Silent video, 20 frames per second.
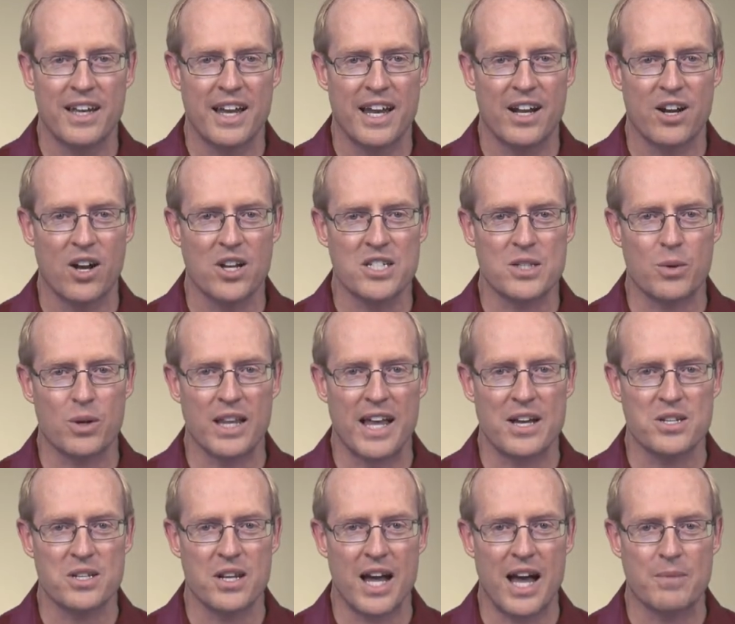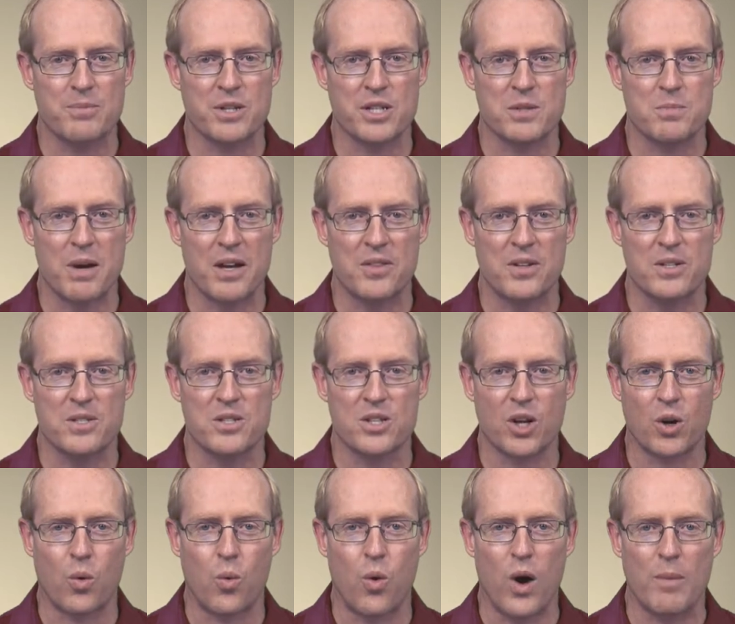It also allows an object's methods to
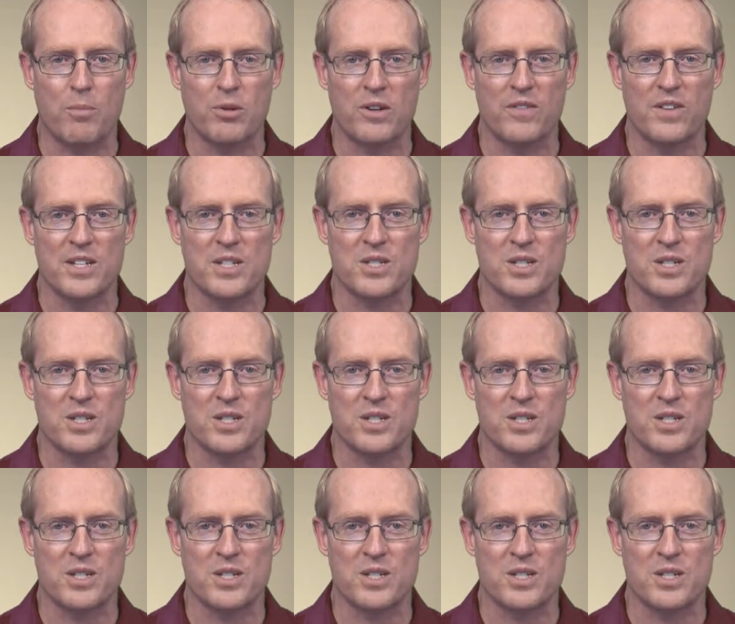cooperatively